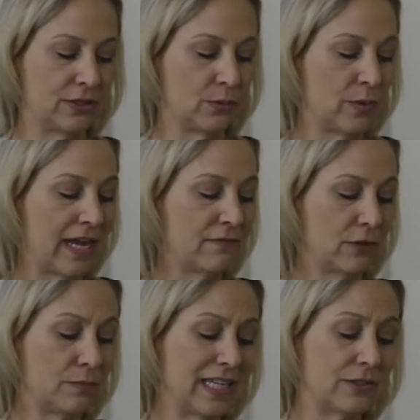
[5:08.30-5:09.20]
to wait for
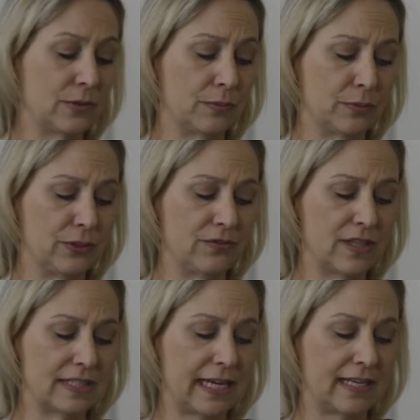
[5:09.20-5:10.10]
me to approve the
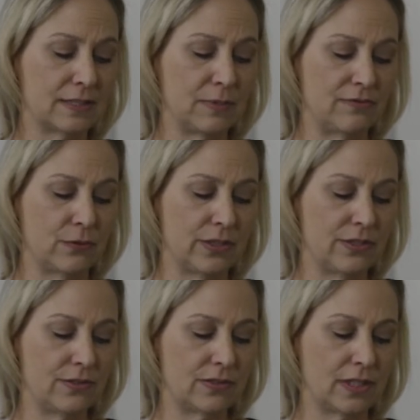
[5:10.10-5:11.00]
test before
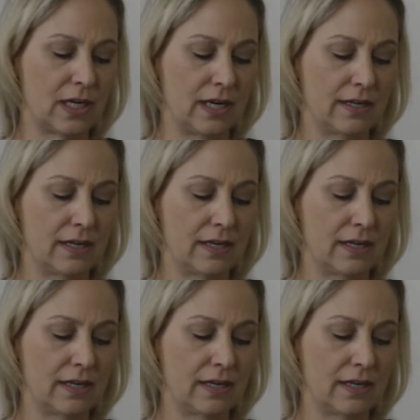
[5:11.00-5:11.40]
you start.